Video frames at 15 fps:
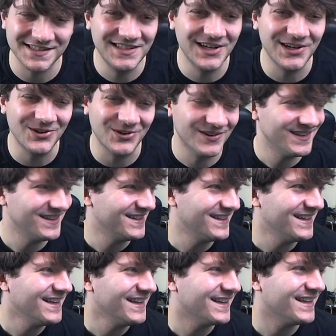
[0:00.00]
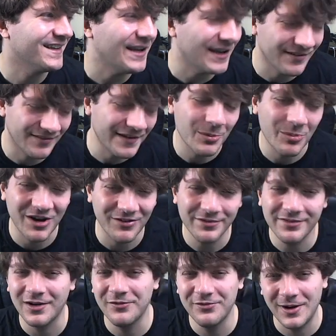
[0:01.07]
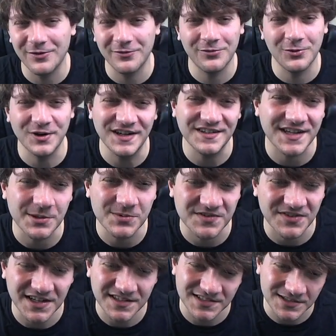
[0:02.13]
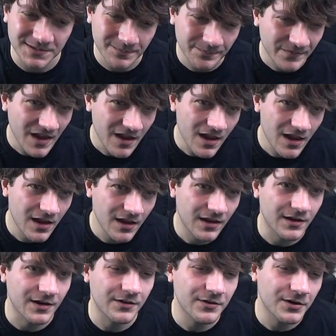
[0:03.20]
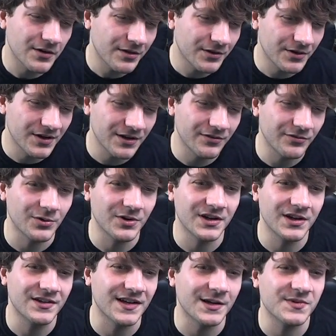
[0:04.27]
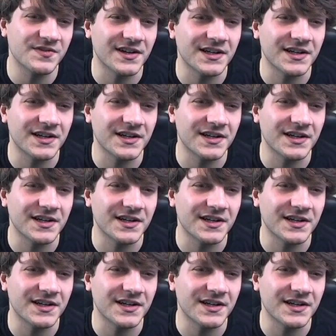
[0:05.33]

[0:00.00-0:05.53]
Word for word: so like about about 40 times faster, uh, 30 or 40 times